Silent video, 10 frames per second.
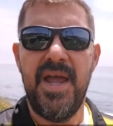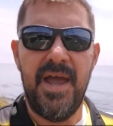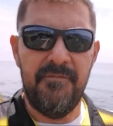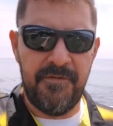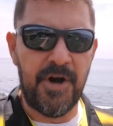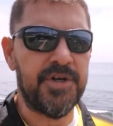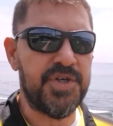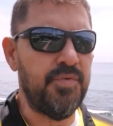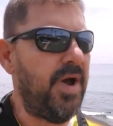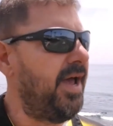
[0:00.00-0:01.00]

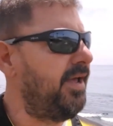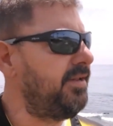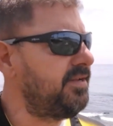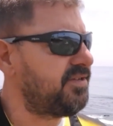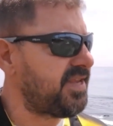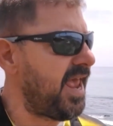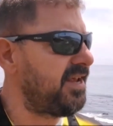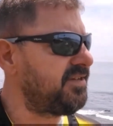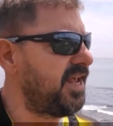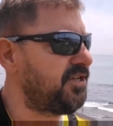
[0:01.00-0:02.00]
verse 1,
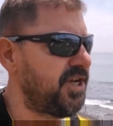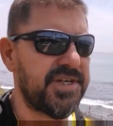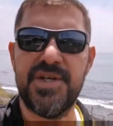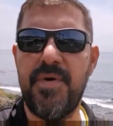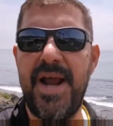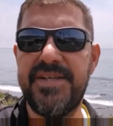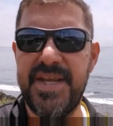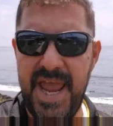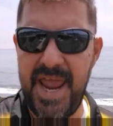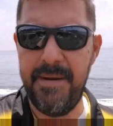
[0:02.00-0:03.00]
says that Jesus Christ
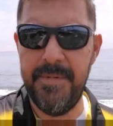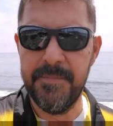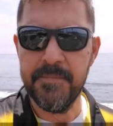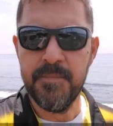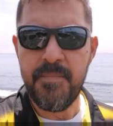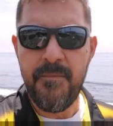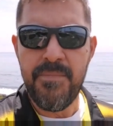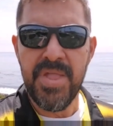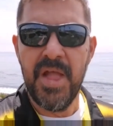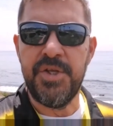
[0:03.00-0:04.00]
came
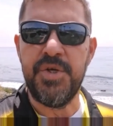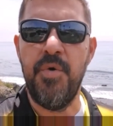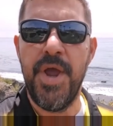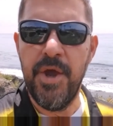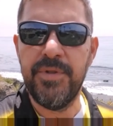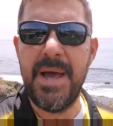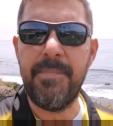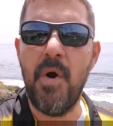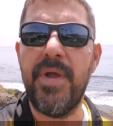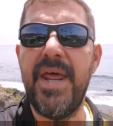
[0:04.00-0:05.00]
to heal the
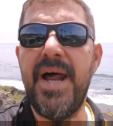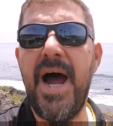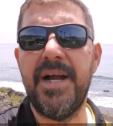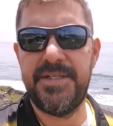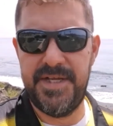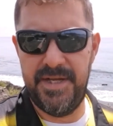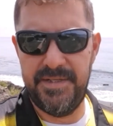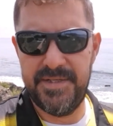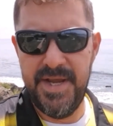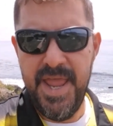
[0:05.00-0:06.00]
brokenhearted
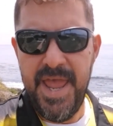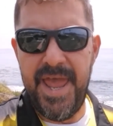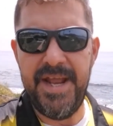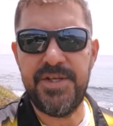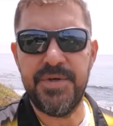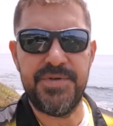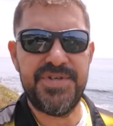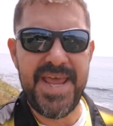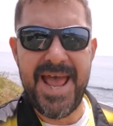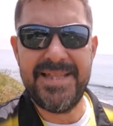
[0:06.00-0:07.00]
and to
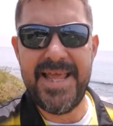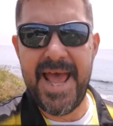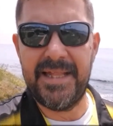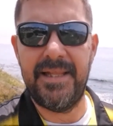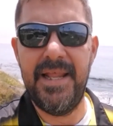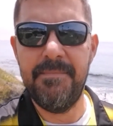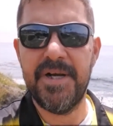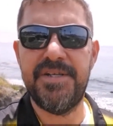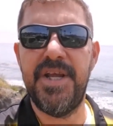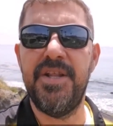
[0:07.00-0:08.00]
set at
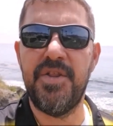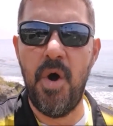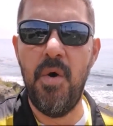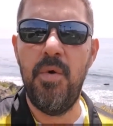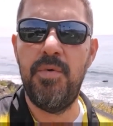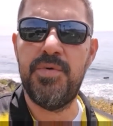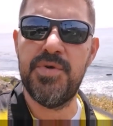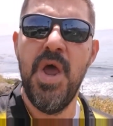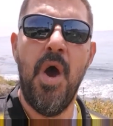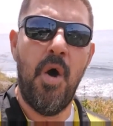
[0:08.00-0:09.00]
liberty
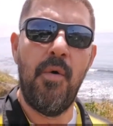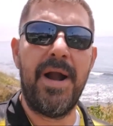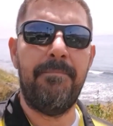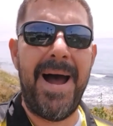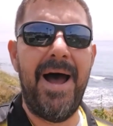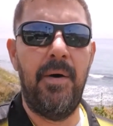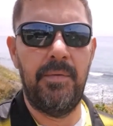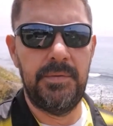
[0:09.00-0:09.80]
those who are bound